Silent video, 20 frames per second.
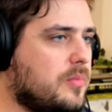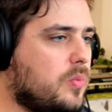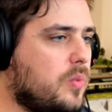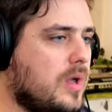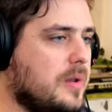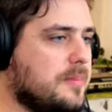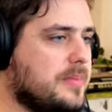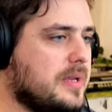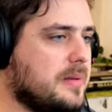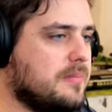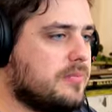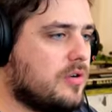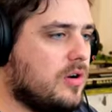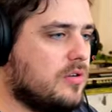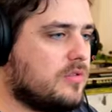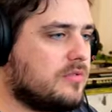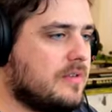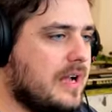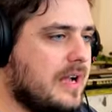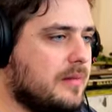one being
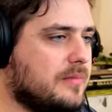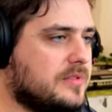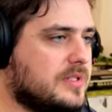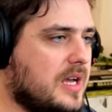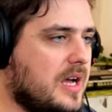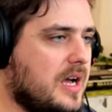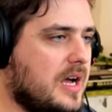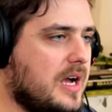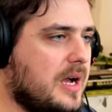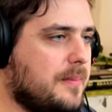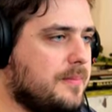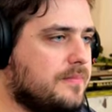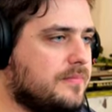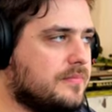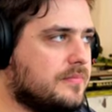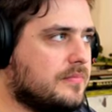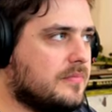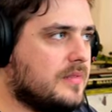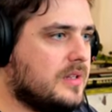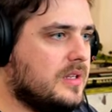programmed? Um,
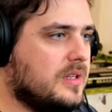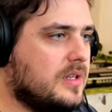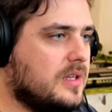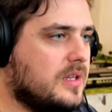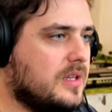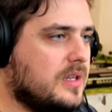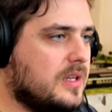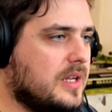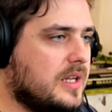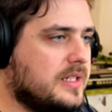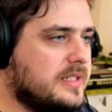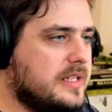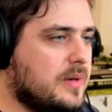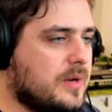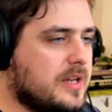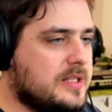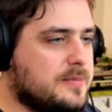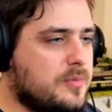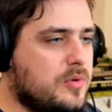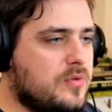so
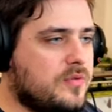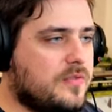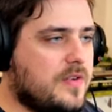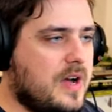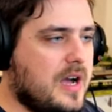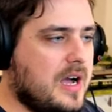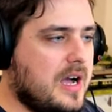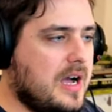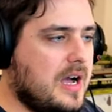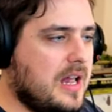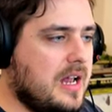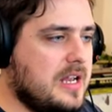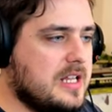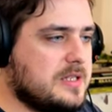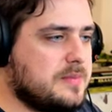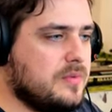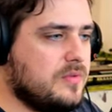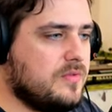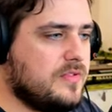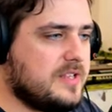let's move, uh,
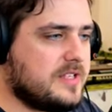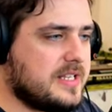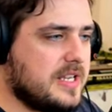let's move this